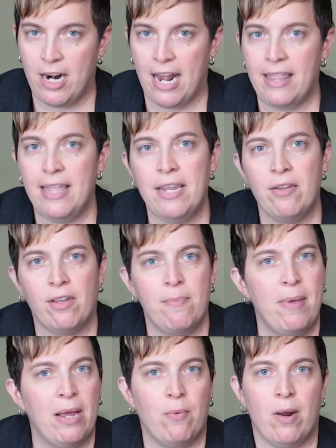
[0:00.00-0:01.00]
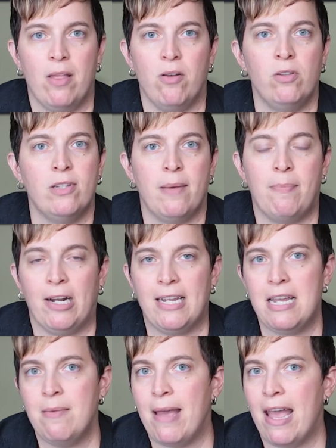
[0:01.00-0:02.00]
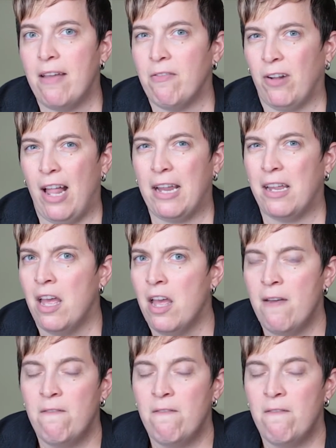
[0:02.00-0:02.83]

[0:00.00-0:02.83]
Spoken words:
and I think you can pick one of those up on eBay for like